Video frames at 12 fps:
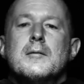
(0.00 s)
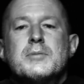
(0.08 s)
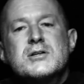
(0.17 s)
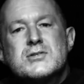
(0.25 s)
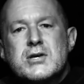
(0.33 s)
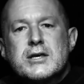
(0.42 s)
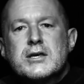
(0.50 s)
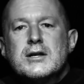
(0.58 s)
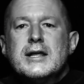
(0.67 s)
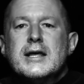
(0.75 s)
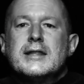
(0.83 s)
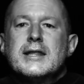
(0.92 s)

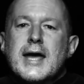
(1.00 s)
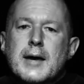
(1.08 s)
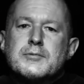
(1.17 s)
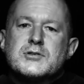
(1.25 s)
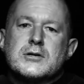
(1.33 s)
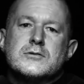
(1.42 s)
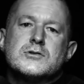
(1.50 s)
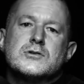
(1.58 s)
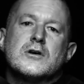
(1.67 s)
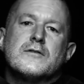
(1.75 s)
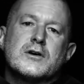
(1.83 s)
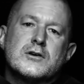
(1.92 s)
particularly in the absence
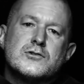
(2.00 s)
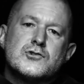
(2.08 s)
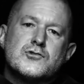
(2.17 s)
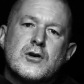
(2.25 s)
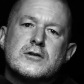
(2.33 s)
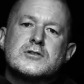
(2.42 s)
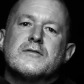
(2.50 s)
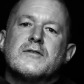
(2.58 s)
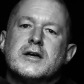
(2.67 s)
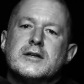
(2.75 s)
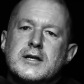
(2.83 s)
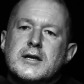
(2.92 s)
of a constructive
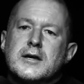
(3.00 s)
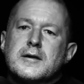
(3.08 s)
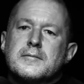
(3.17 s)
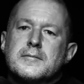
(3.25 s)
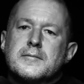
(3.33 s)
idea.